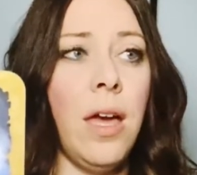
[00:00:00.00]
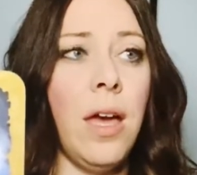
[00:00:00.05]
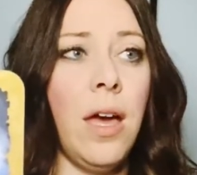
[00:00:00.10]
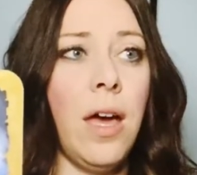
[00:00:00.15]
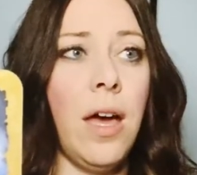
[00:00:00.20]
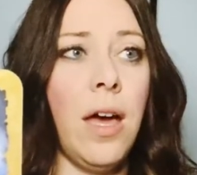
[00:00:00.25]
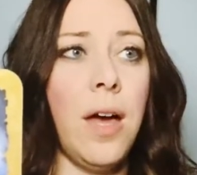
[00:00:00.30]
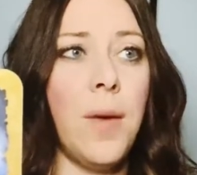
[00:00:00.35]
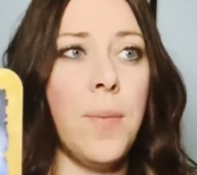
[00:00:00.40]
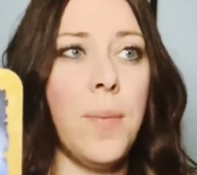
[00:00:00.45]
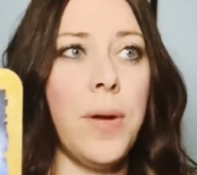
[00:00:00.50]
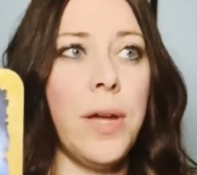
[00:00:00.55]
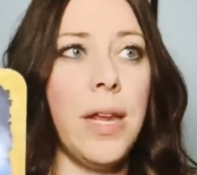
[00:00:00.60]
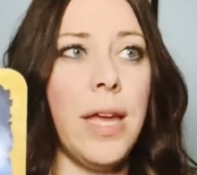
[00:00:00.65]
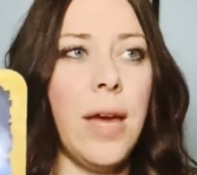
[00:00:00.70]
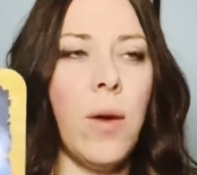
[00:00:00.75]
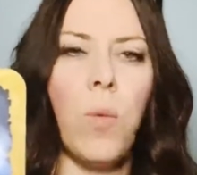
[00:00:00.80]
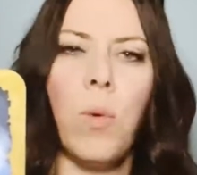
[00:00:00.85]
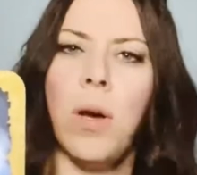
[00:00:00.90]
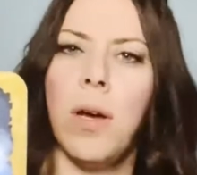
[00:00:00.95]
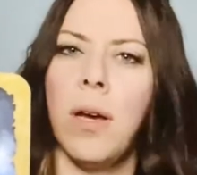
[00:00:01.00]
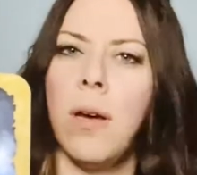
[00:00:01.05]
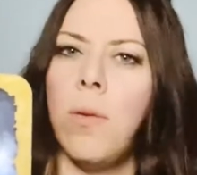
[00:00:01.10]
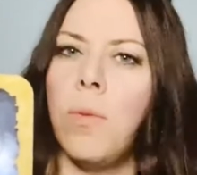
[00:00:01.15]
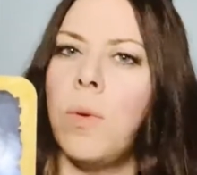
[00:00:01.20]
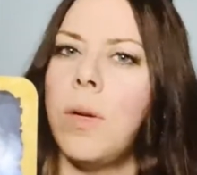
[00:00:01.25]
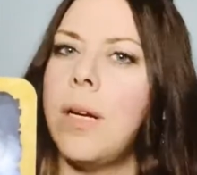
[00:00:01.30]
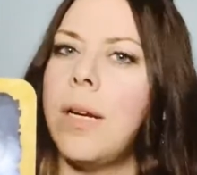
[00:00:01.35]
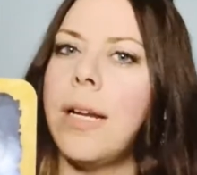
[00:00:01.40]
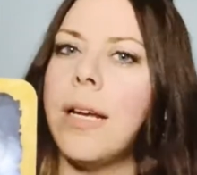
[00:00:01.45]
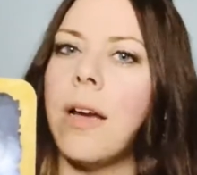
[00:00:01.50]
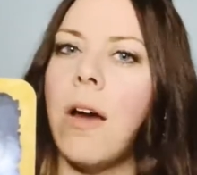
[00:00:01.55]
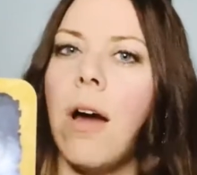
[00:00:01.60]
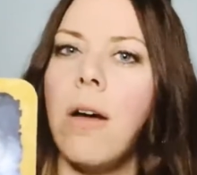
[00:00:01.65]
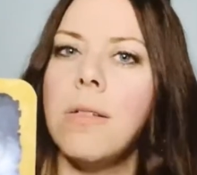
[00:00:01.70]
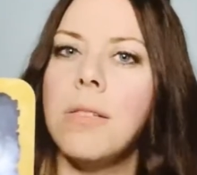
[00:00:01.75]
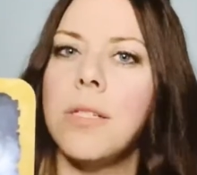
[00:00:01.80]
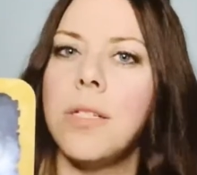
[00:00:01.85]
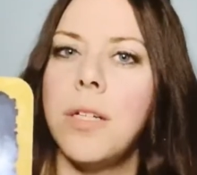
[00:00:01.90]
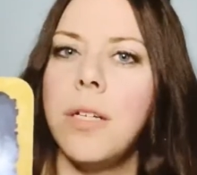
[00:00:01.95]
But at what did it
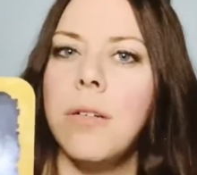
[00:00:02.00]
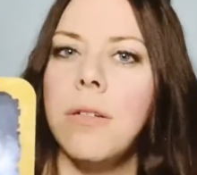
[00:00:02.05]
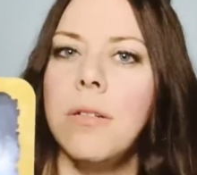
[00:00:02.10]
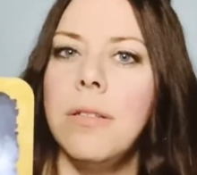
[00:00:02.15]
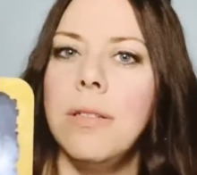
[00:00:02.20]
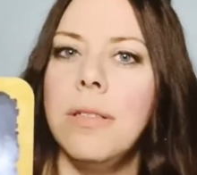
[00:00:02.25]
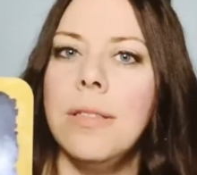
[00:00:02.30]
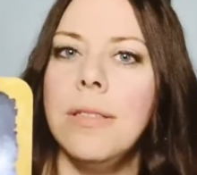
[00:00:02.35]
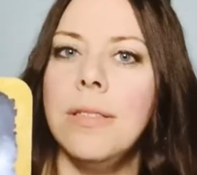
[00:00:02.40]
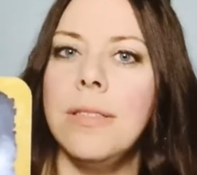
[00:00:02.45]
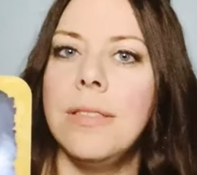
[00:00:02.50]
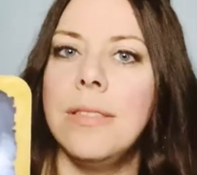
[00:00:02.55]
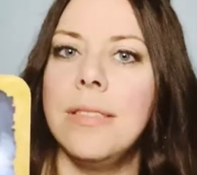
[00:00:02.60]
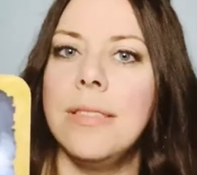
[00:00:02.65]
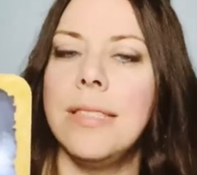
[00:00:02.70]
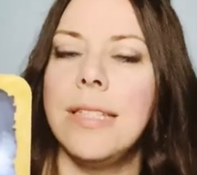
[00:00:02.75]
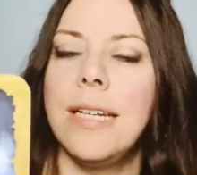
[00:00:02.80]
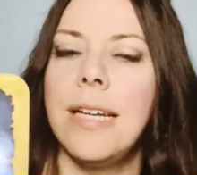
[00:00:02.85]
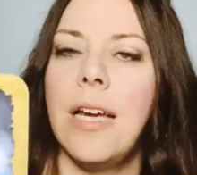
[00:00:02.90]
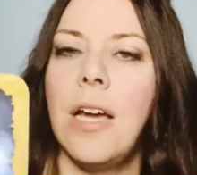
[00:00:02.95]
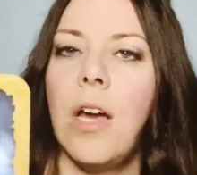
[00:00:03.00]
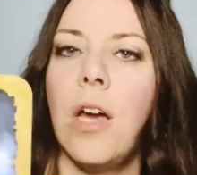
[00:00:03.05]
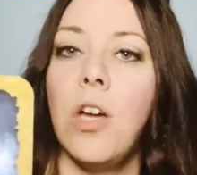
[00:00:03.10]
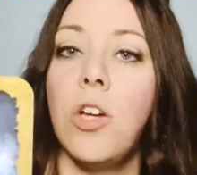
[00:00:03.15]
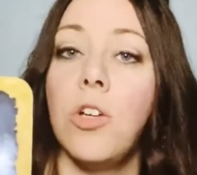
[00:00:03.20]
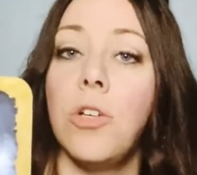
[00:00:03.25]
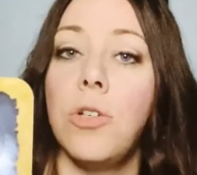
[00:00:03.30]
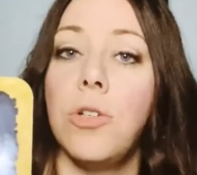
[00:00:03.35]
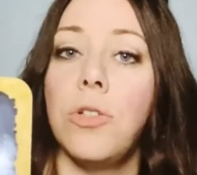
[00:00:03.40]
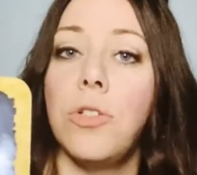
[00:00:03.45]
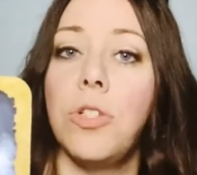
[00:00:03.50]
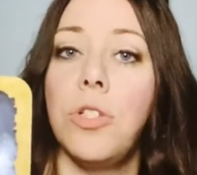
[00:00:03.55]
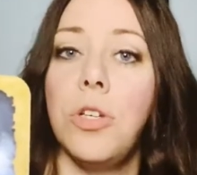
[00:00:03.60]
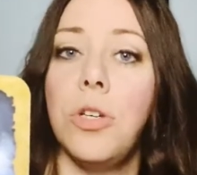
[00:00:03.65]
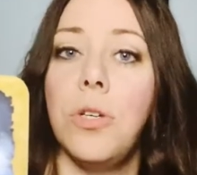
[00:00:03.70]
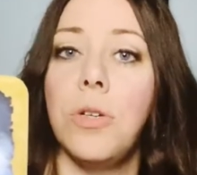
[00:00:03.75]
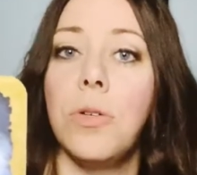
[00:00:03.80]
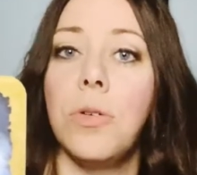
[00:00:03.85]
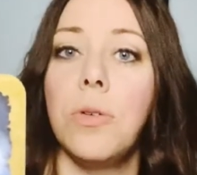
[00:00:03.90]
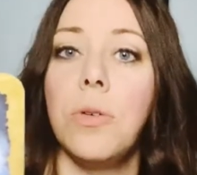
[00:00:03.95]
cost you?
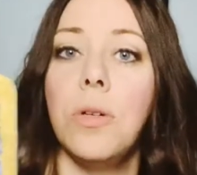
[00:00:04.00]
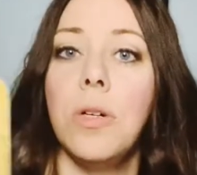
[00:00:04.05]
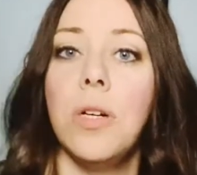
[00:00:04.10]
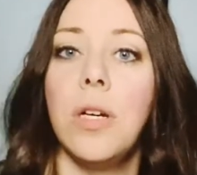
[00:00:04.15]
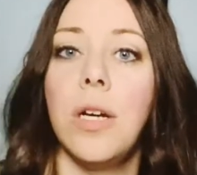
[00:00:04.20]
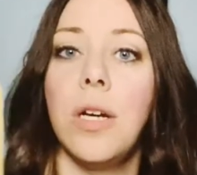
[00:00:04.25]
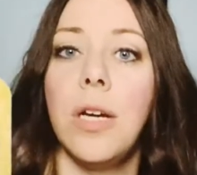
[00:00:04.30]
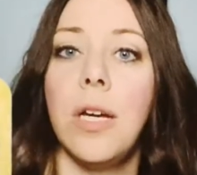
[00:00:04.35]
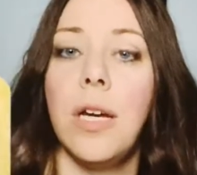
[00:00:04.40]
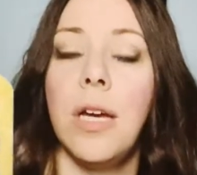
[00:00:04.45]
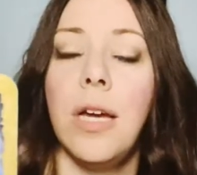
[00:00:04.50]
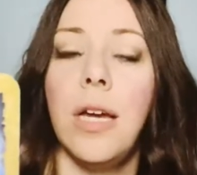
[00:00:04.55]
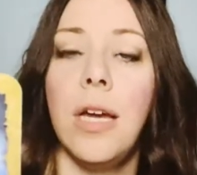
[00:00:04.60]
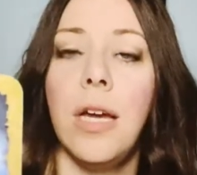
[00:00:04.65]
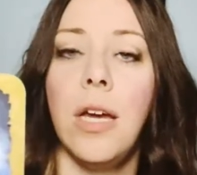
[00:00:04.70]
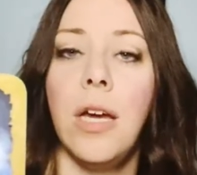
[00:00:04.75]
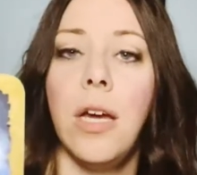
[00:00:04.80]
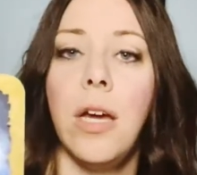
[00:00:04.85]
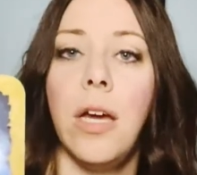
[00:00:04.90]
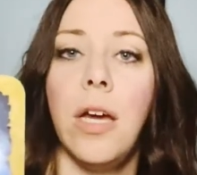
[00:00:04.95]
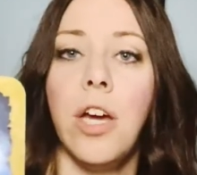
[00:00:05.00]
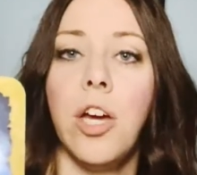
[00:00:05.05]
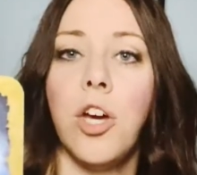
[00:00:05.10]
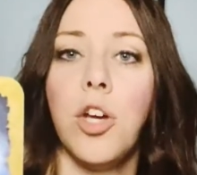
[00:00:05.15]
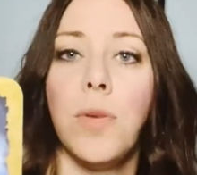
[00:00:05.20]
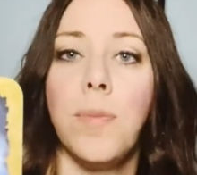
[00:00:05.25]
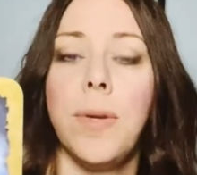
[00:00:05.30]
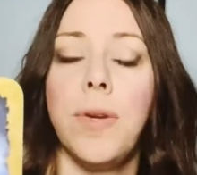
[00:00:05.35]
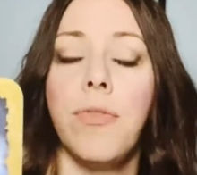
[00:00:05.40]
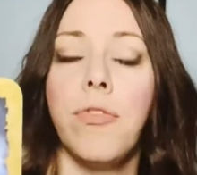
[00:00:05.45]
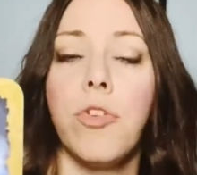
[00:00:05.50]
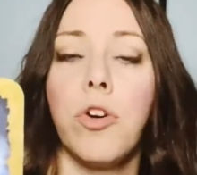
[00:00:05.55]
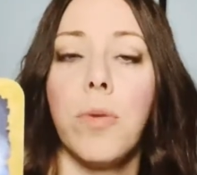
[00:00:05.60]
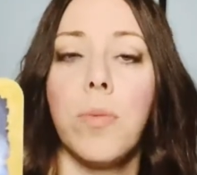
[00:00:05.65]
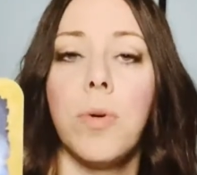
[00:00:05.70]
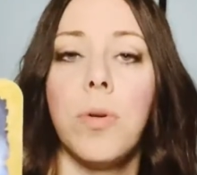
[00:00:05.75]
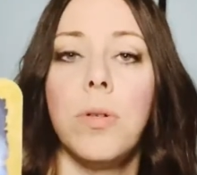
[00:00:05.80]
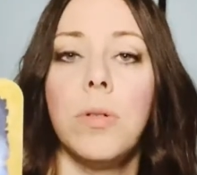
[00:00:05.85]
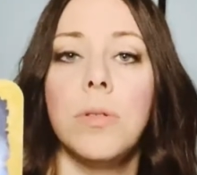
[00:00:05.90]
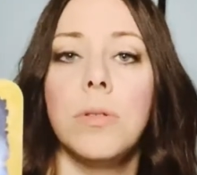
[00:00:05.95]
2, could have been
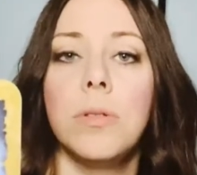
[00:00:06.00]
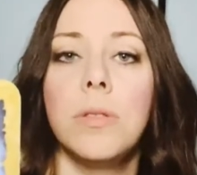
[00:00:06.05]
verbal.